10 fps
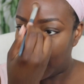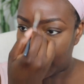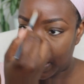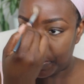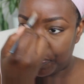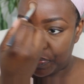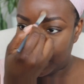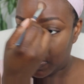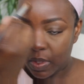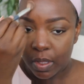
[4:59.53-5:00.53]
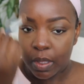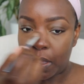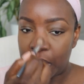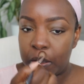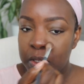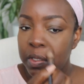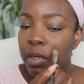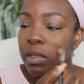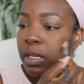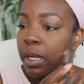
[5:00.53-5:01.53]
Okay,
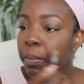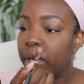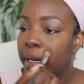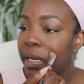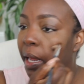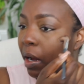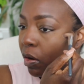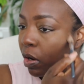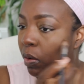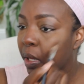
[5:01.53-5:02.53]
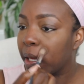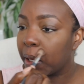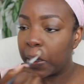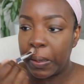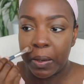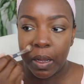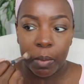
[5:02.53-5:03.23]
So let me now go in.